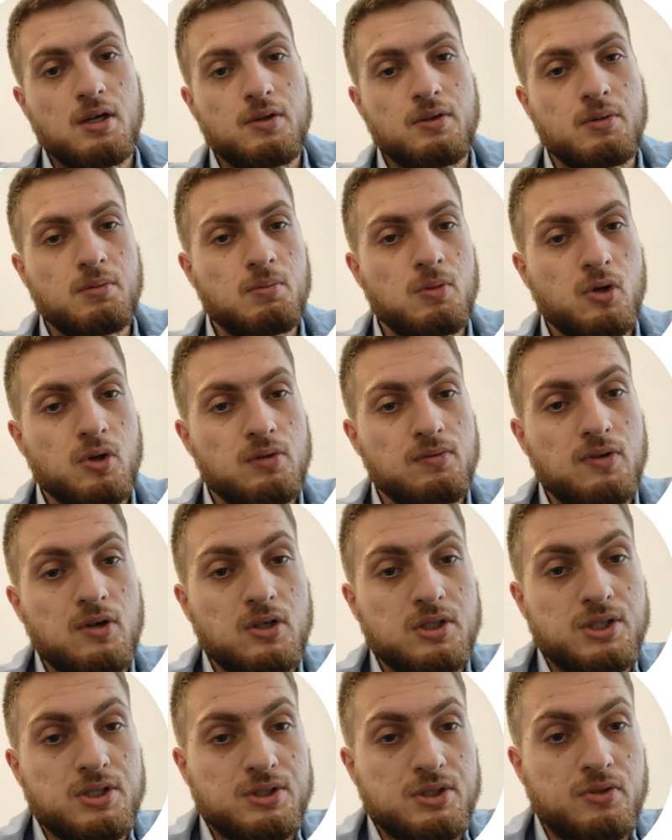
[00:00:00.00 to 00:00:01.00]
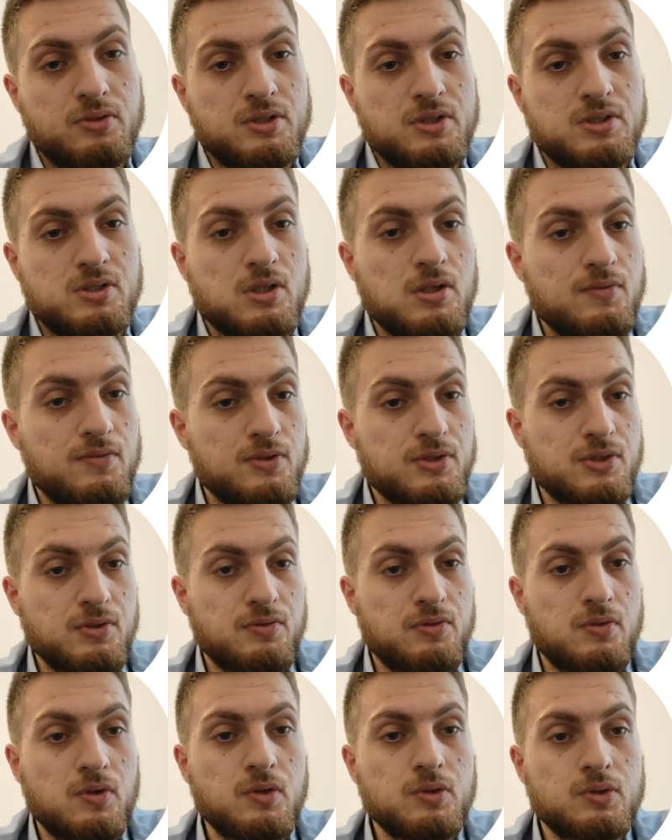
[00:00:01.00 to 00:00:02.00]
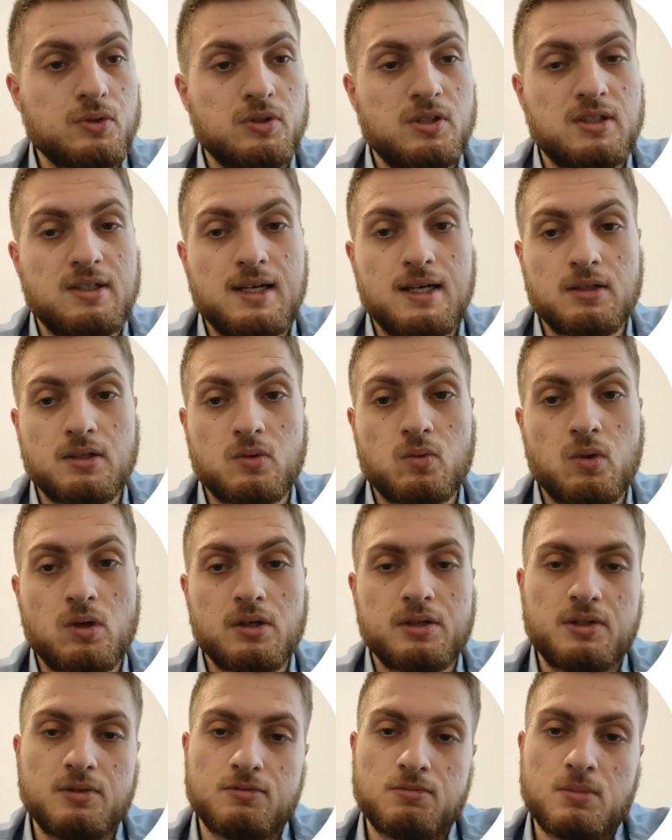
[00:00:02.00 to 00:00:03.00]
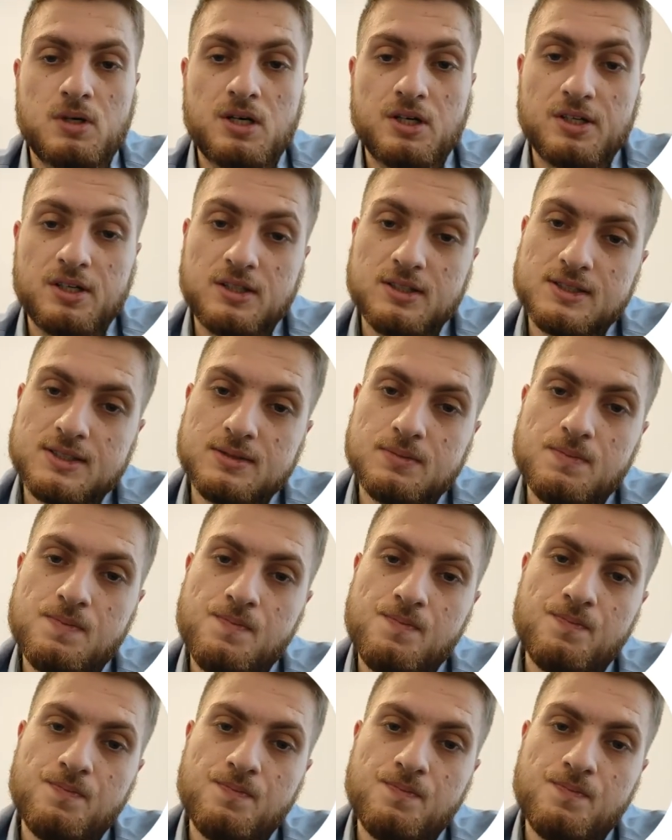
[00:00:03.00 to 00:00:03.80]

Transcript: the model focuses on the surface of the road to detect the quality of markings.